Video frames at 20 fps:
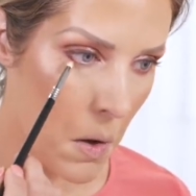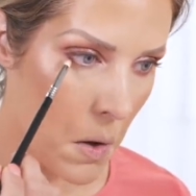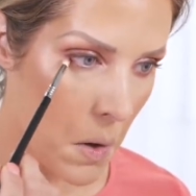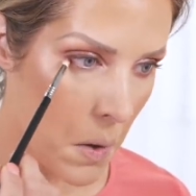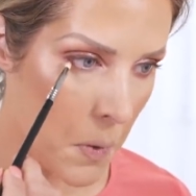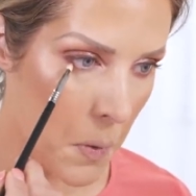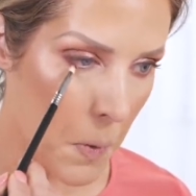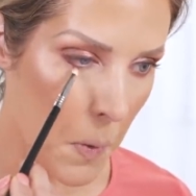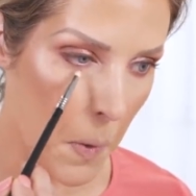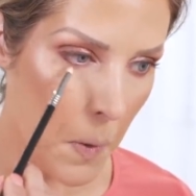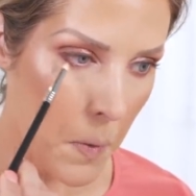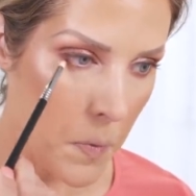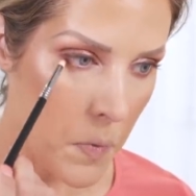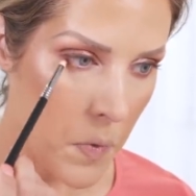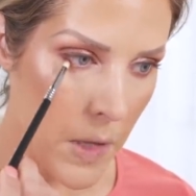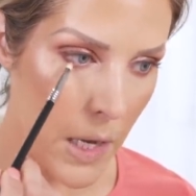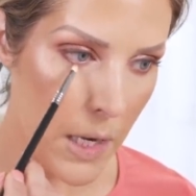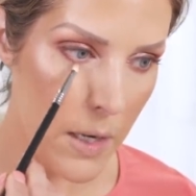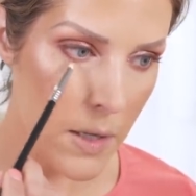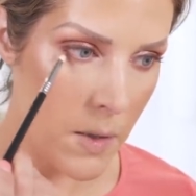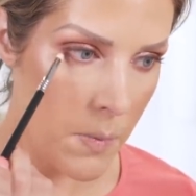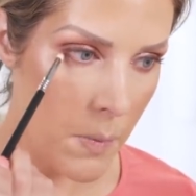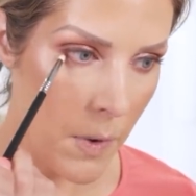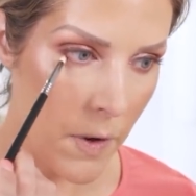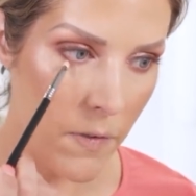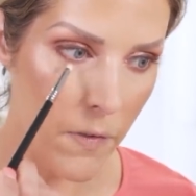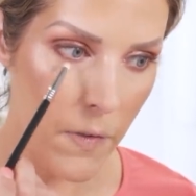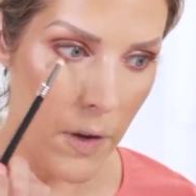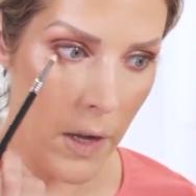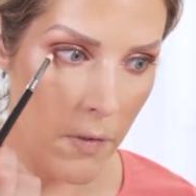undertone. That is
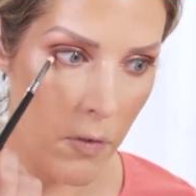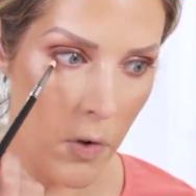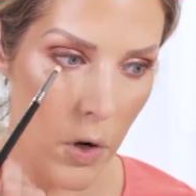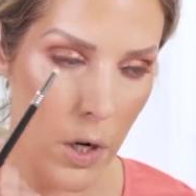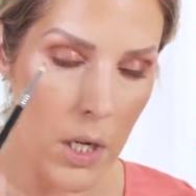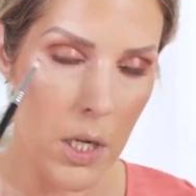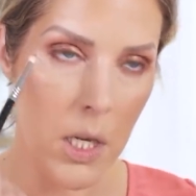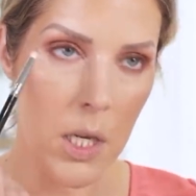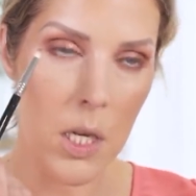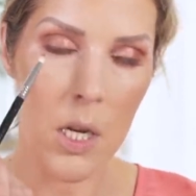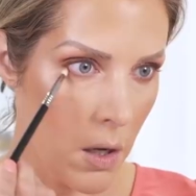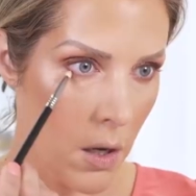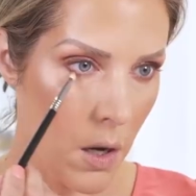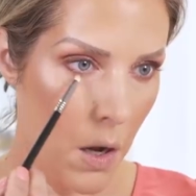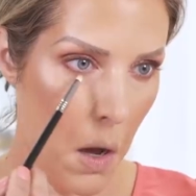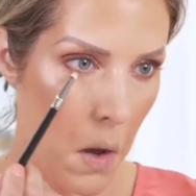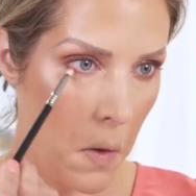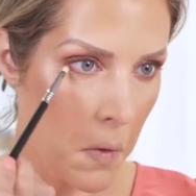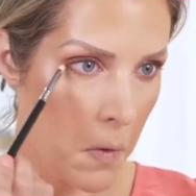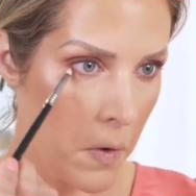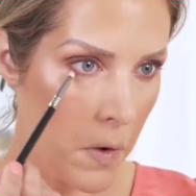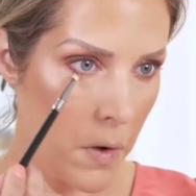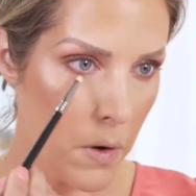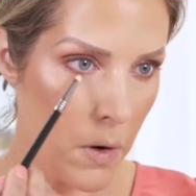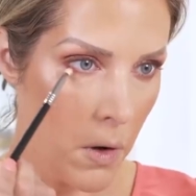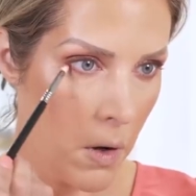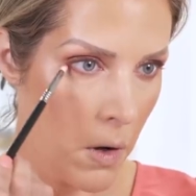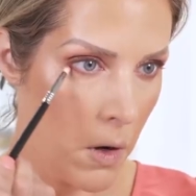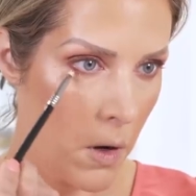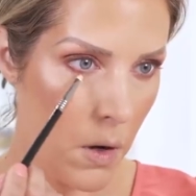my favorite
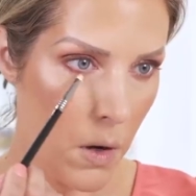color.